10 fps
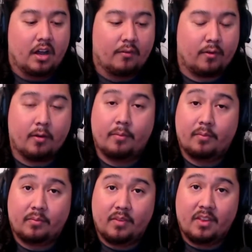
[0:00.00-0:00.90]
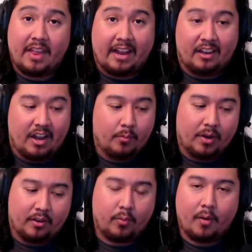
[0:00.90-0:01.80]
from that line, but
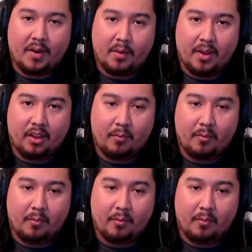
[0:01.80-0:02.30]
it's probably going to be a little